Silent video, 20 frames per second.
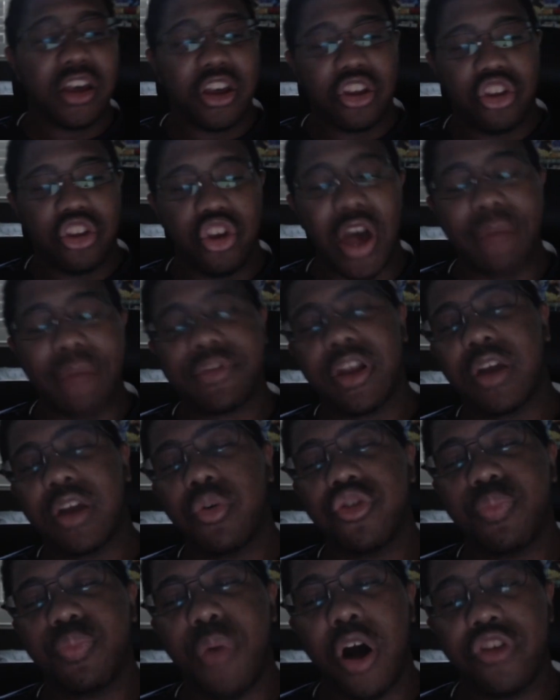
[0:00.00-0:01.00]
you have to take
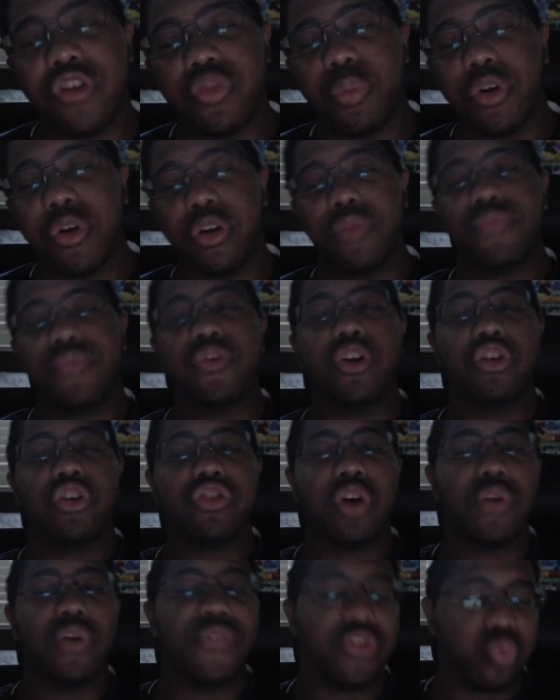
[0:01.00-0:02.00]
responsibility for
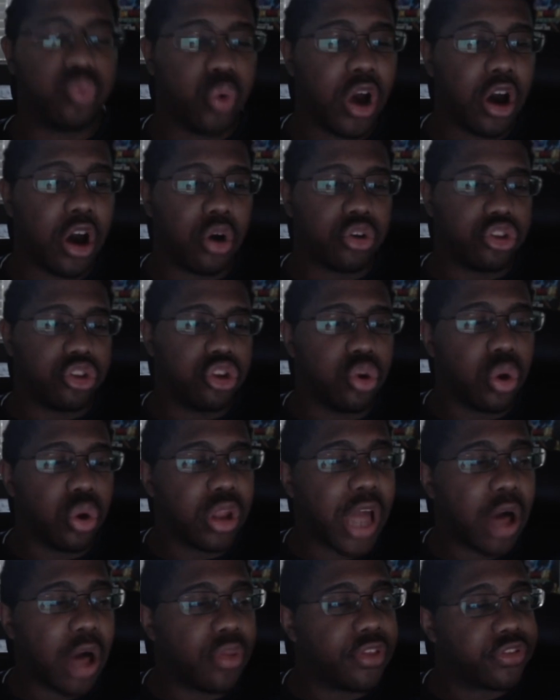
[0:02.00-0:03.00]
yourself as well. You
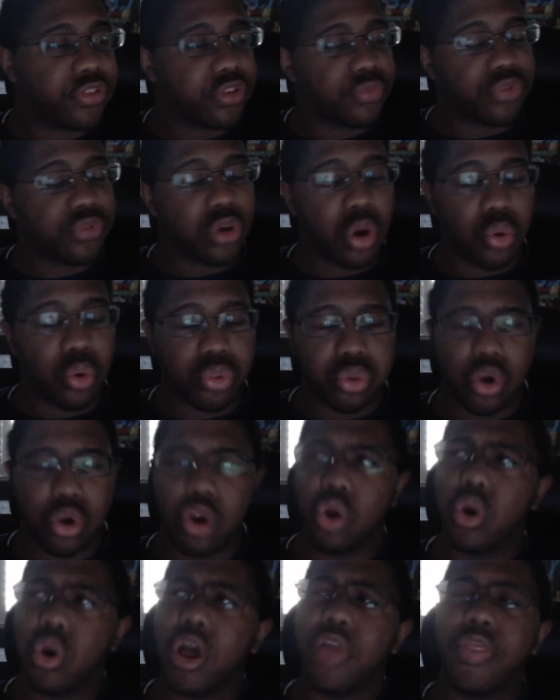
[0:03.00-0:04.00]
allow this stuff to go
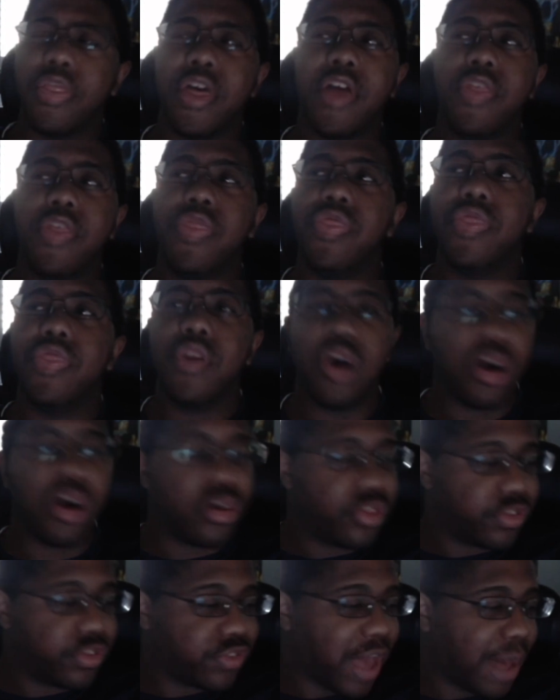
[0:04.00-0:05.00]
through, and then
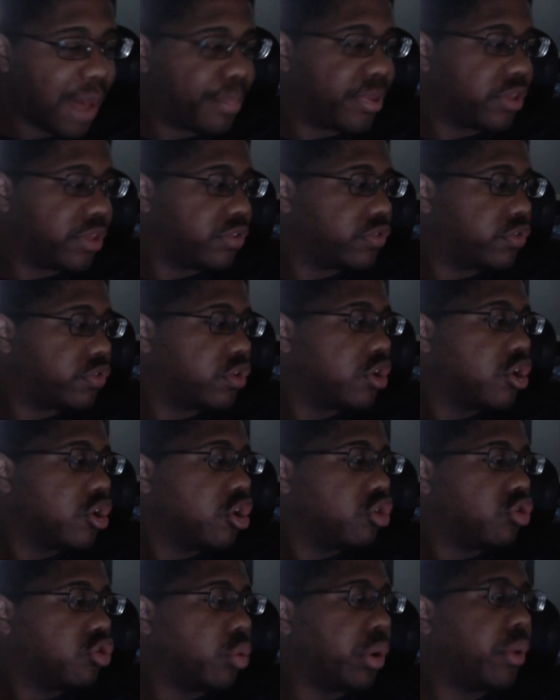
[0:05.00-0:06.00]
all this happens.
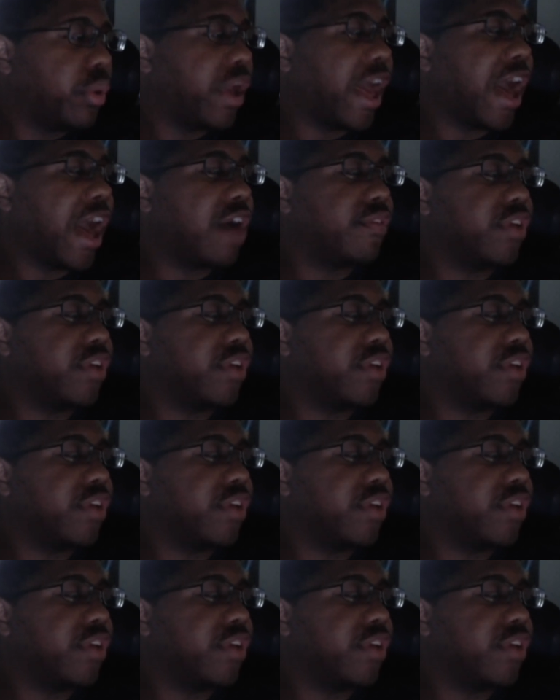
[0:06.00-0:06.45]
So what we have